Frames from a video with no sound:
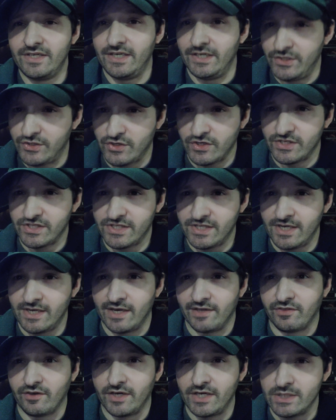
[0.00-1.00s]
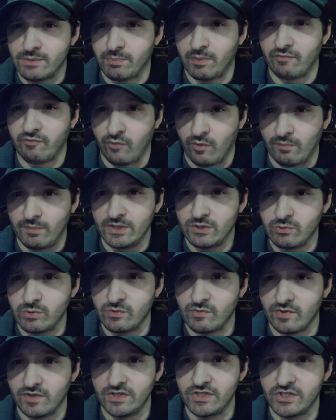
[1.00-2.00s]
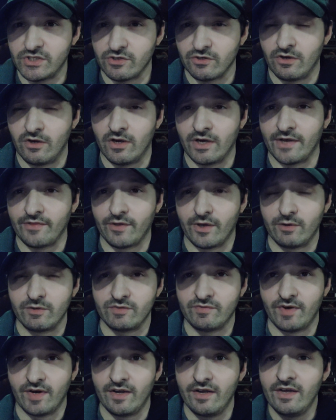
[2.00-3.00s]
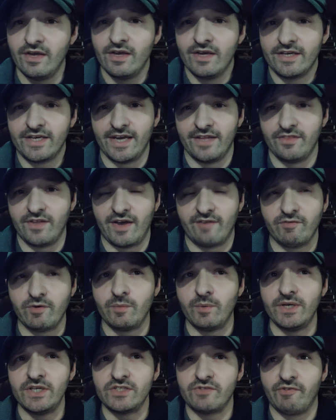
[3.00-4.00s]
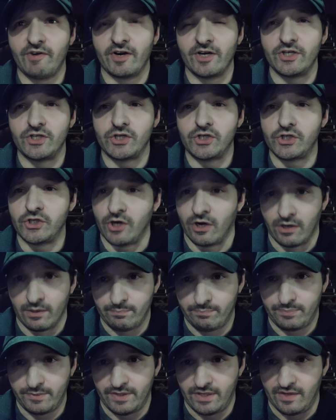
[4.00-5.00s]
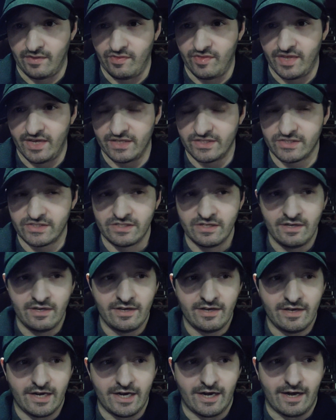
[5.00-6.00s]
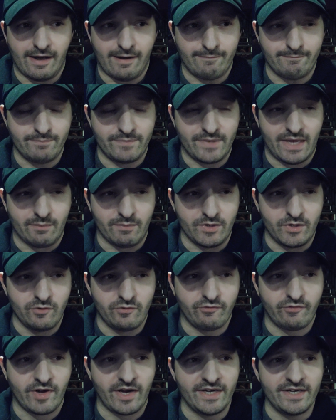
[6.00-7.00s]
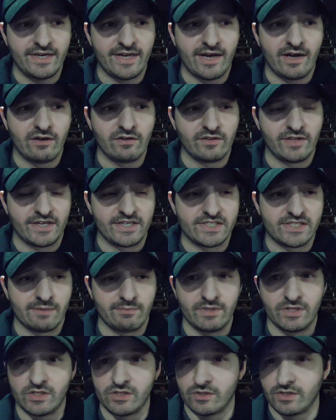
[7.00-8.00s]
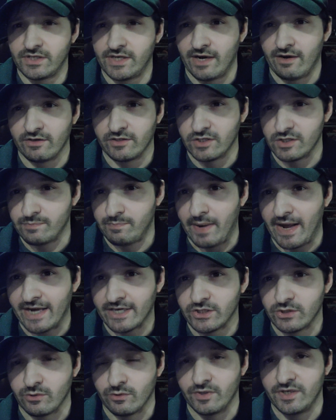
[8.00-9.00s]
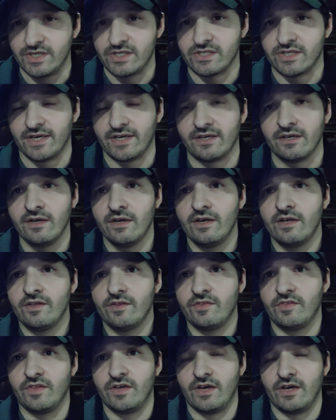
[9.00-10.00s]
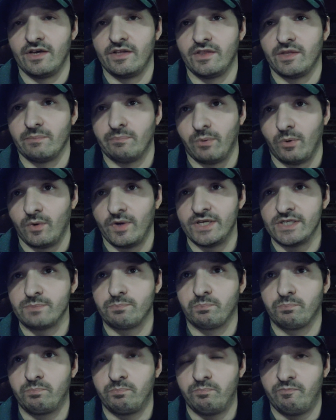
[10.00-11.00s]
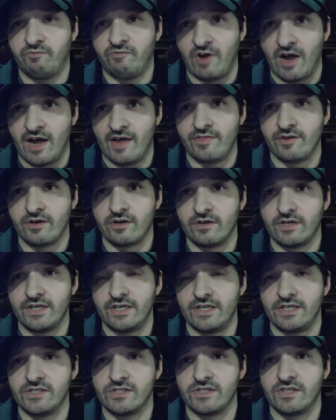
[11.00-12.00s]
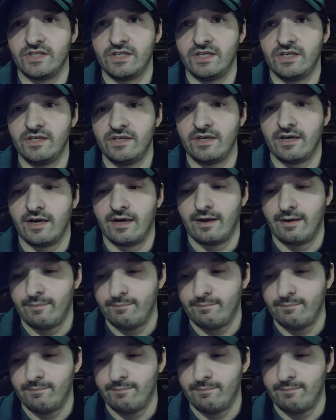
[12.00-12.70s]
interesting. I thought his performance was really strong. I thought it was very again, everyone is very sharp in this. And when you find out like some of the characters' backstories, like the boy's father is the